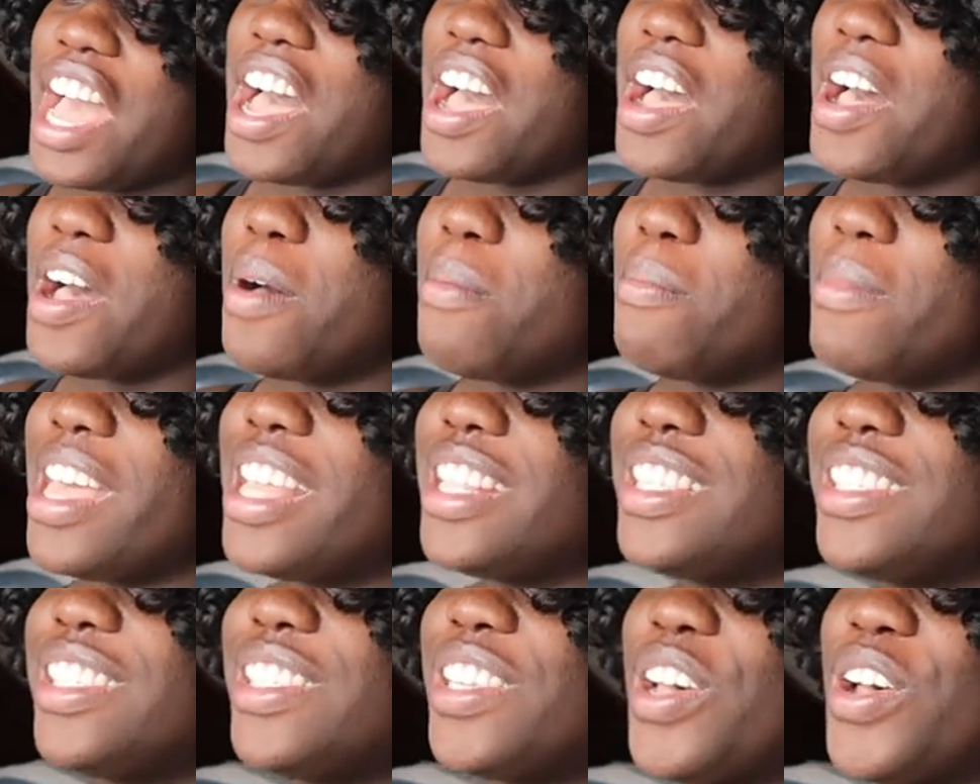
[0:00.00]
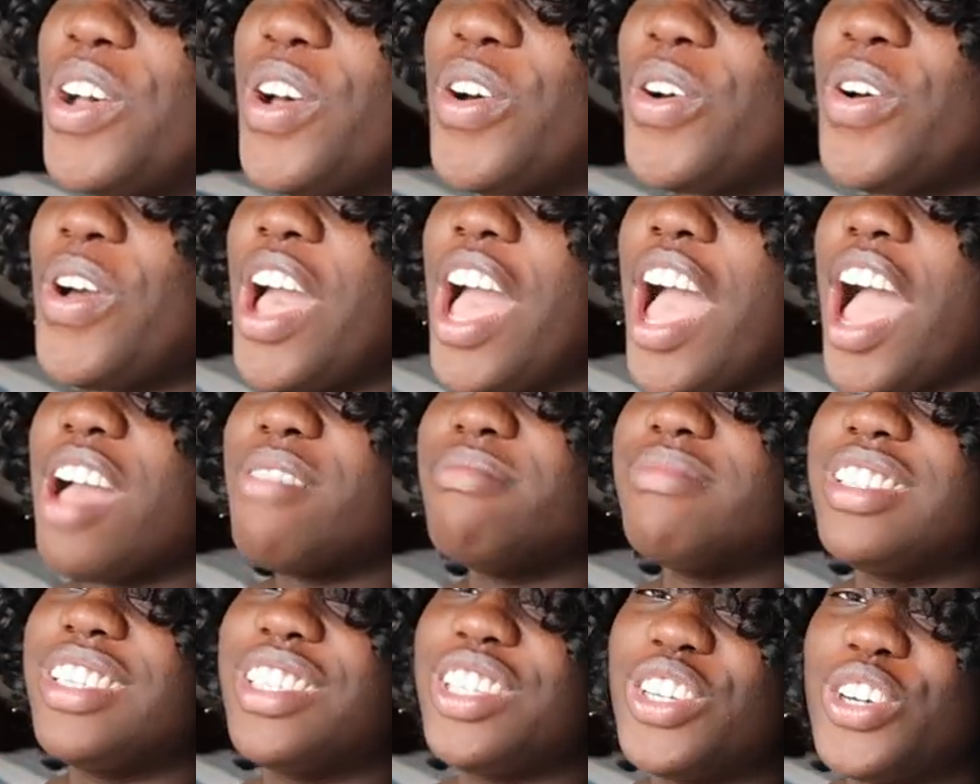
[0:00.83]
Um, and so
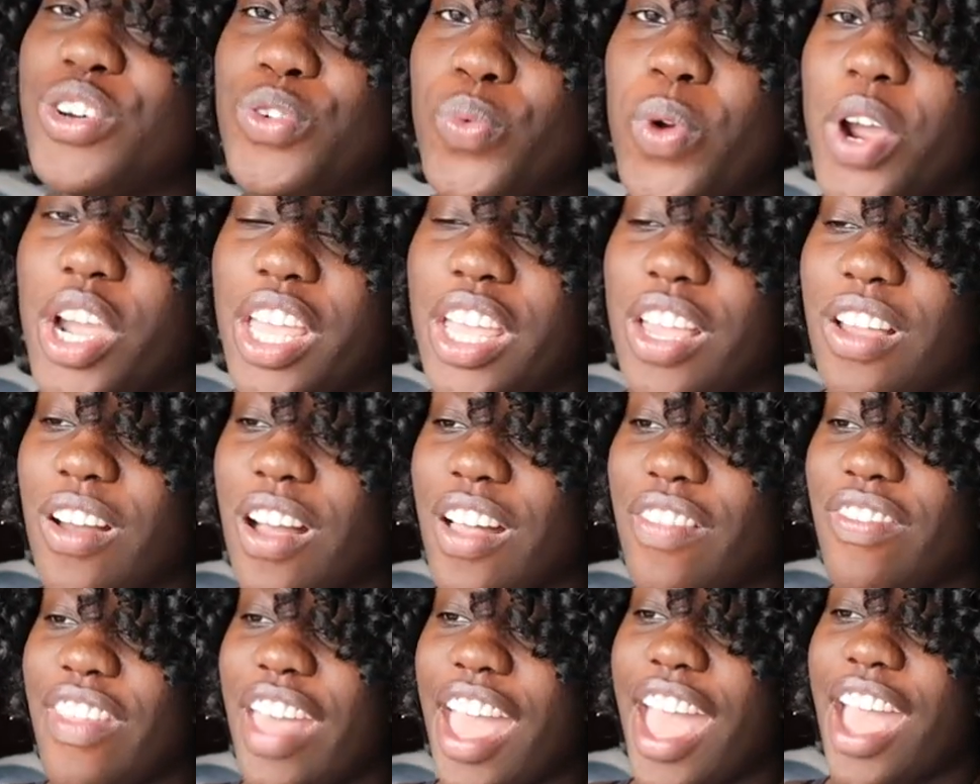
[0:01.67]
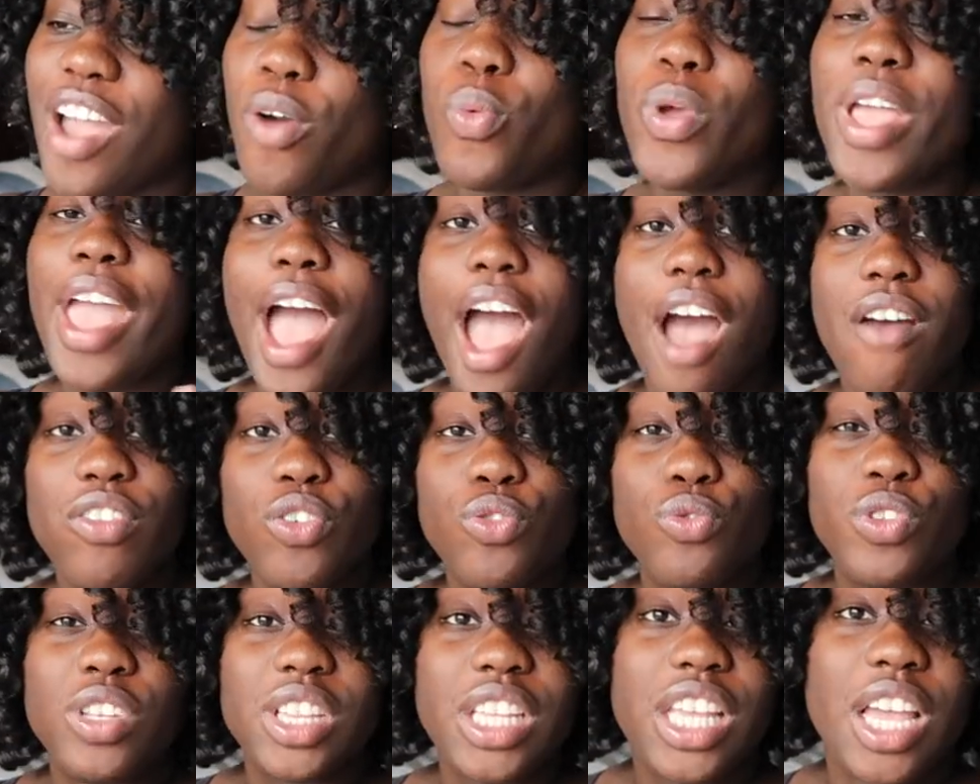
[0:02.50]
I'm still working on that. We have a
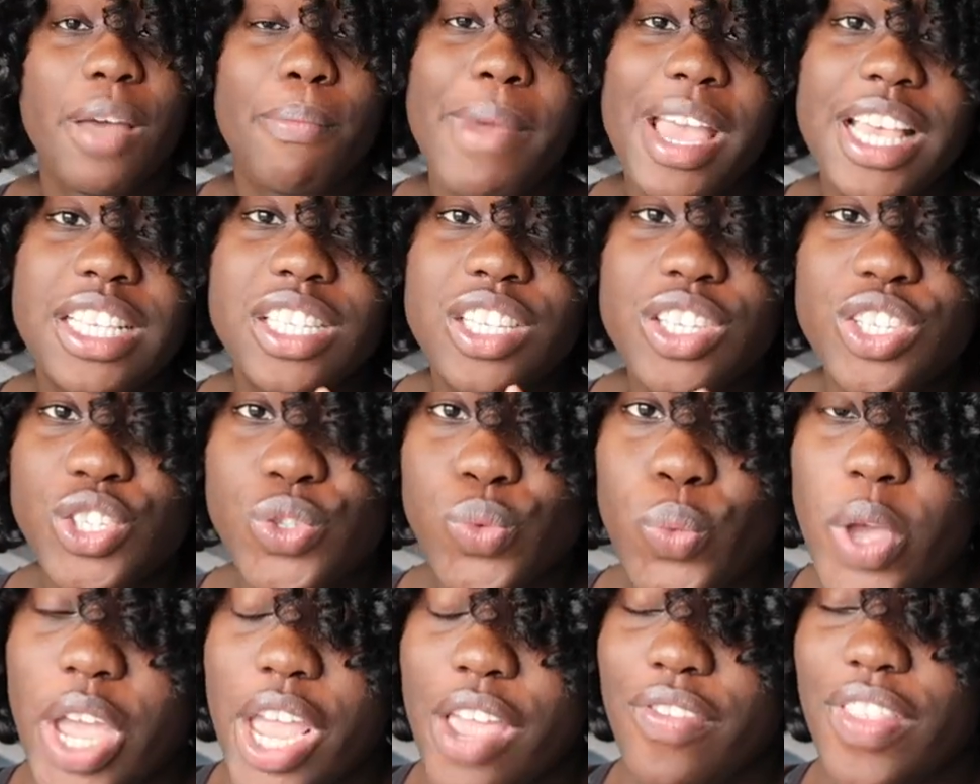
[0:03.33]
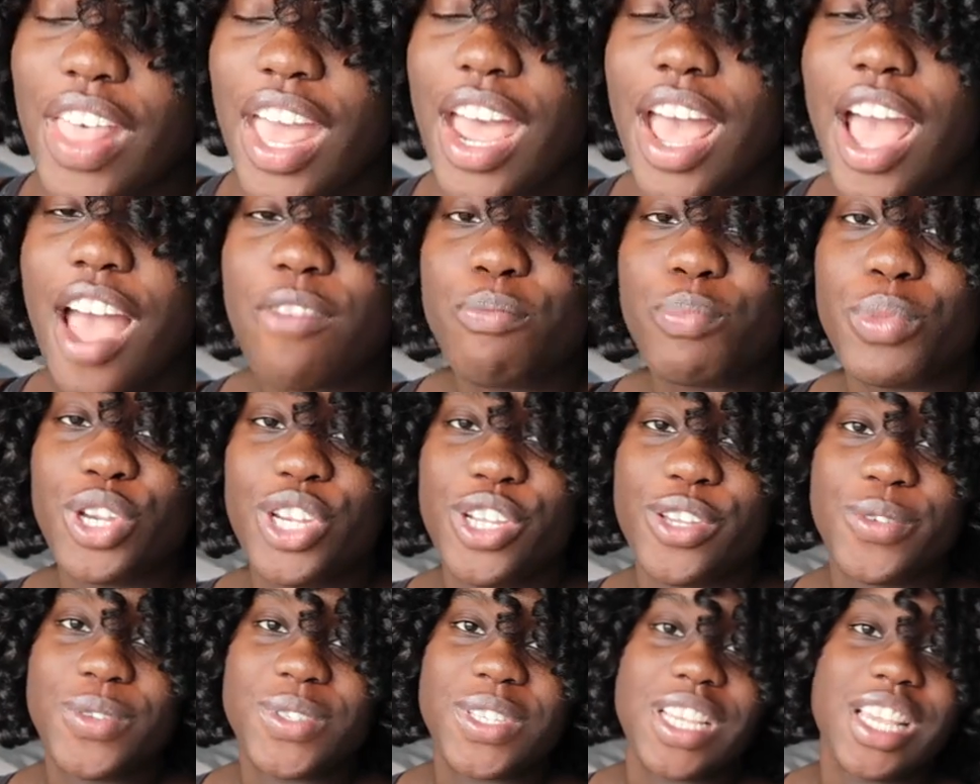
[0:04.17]
really amazing swing that I've been
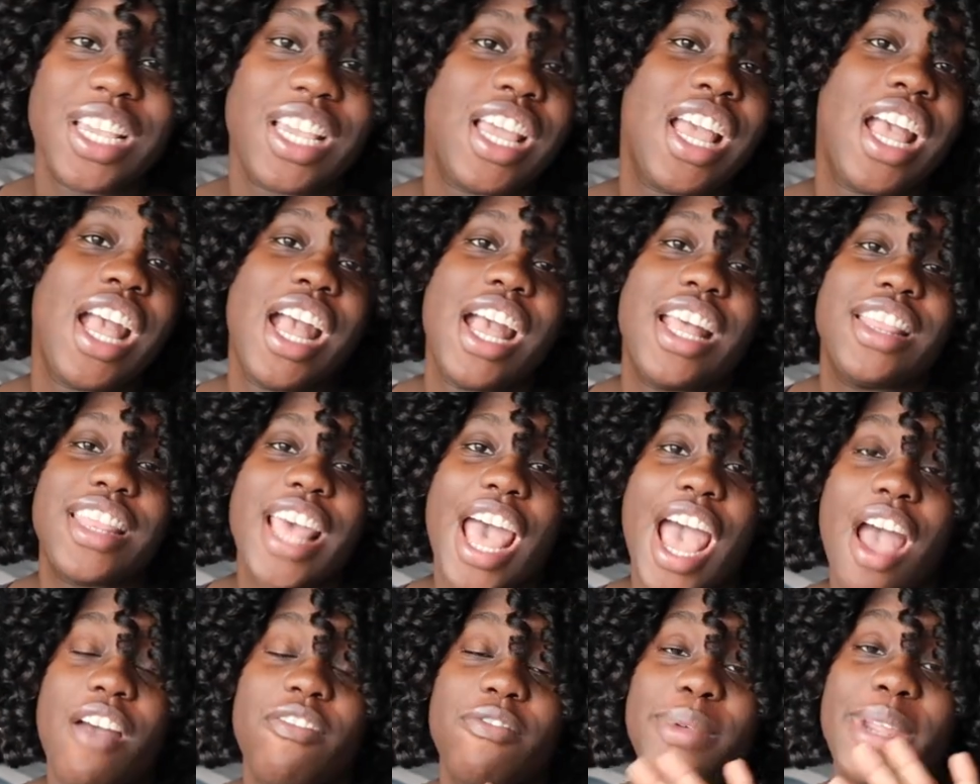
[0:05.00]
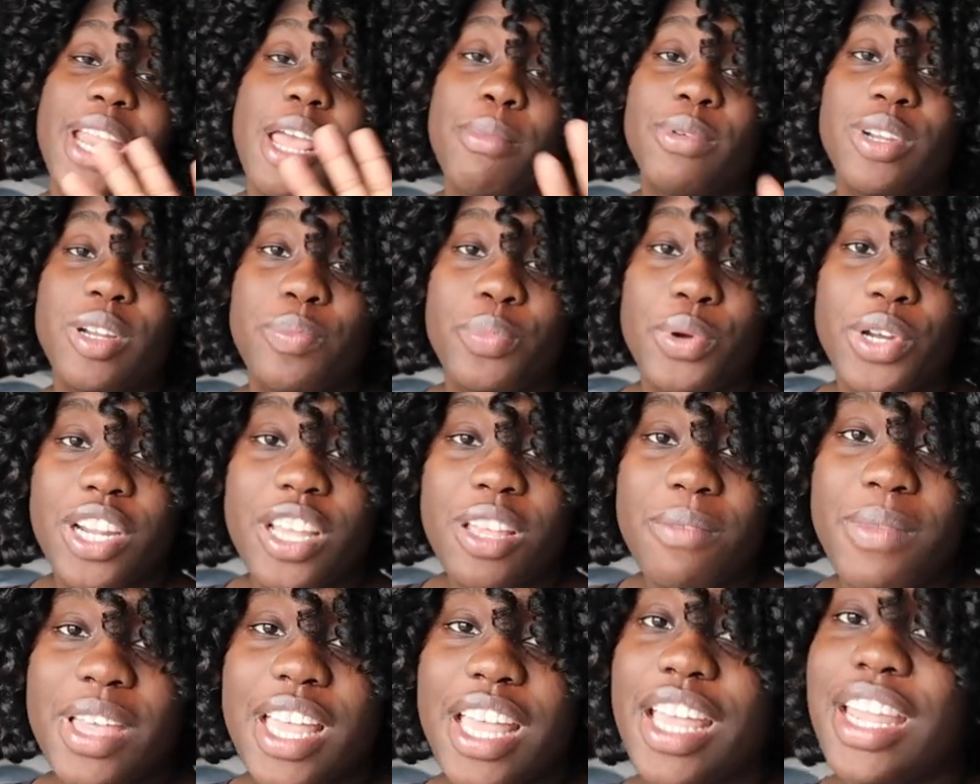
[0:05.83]
using that I've been able to put
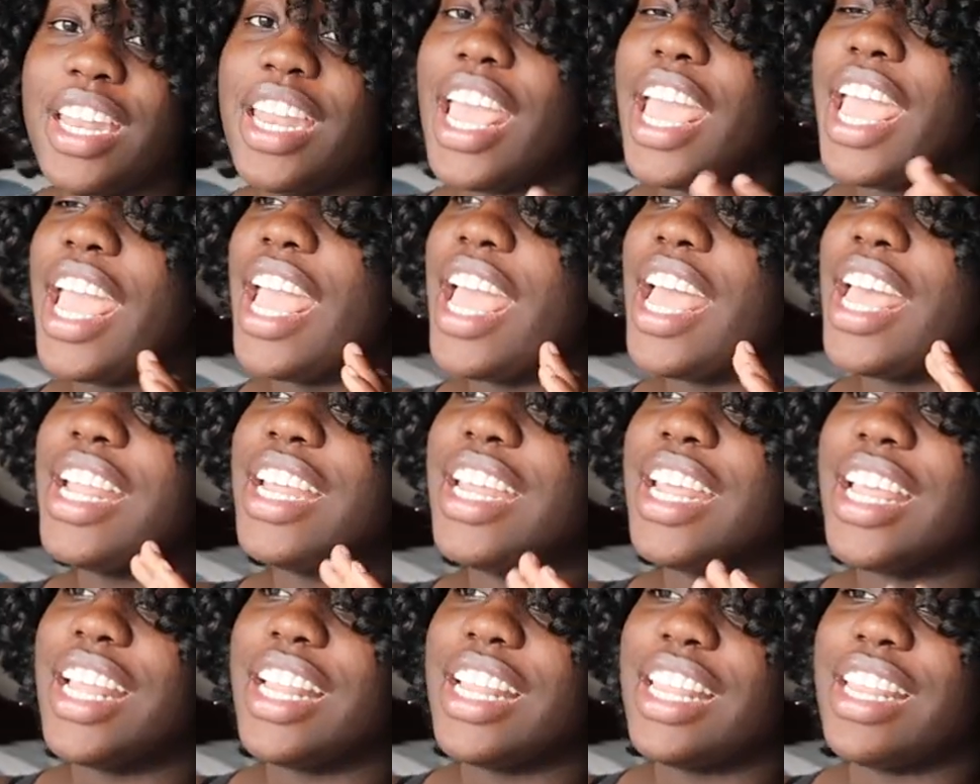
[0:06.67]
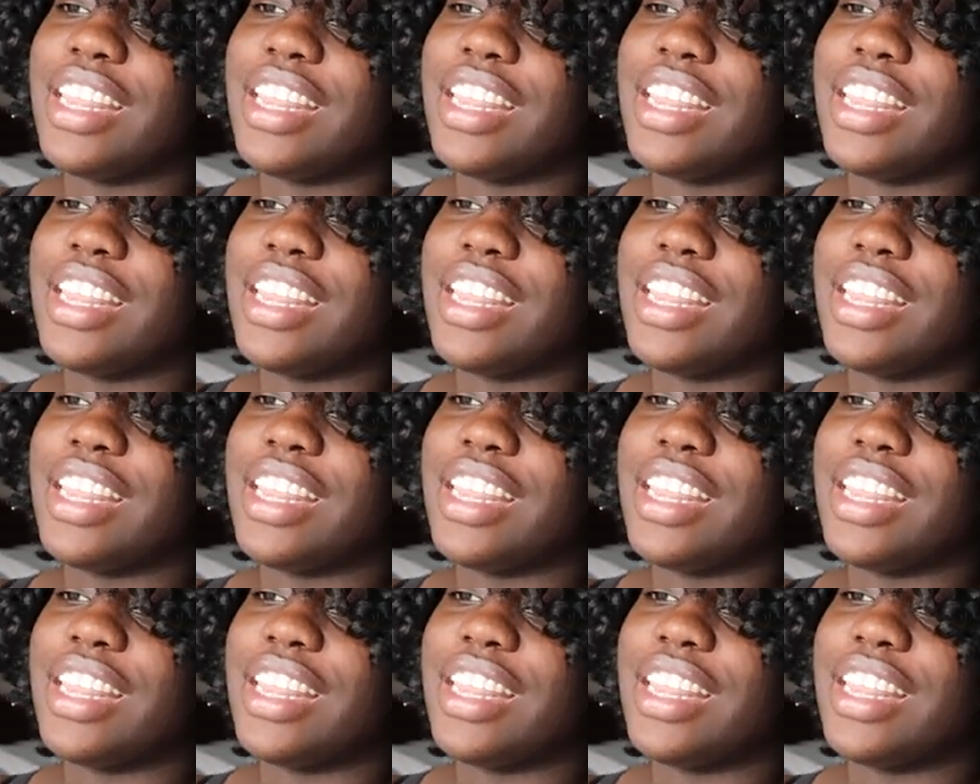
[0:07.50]
him in and